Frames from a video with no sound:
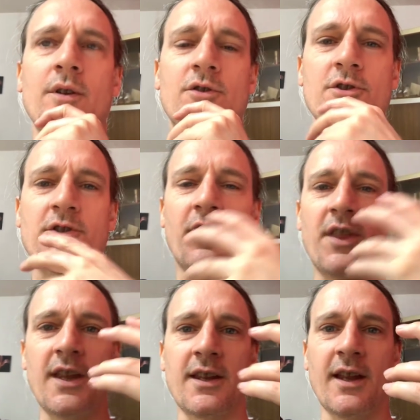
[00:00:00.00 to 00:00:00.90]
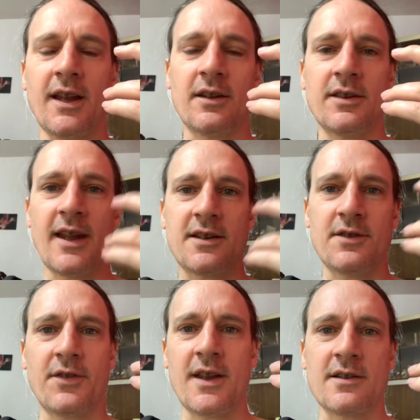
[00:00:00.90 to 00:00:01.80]
just thinking negative
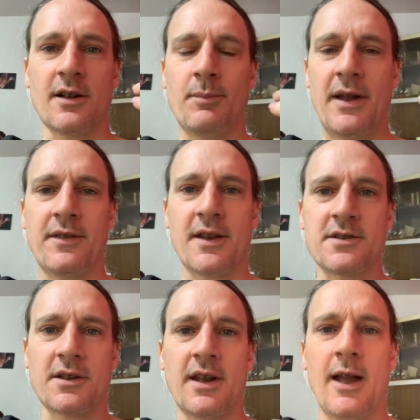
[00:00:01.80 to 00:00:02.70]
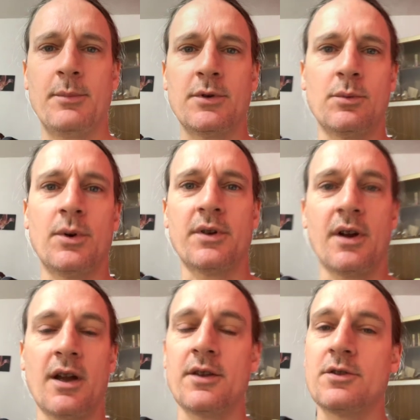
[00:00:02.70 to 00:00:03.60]
things like bad things going to happen or
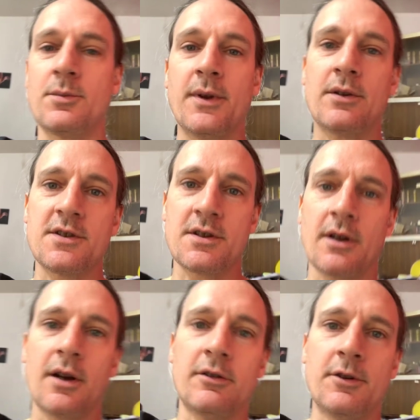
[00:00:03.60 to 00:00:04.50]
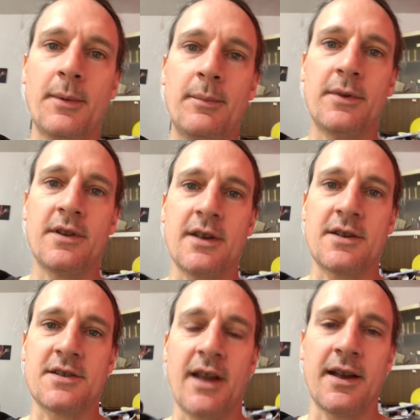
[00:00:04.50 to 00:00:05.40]
whatnot. I, to be honest, I can't remember the
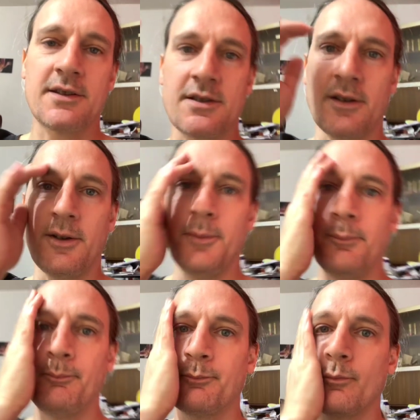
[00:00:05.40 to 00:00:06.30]
exact um,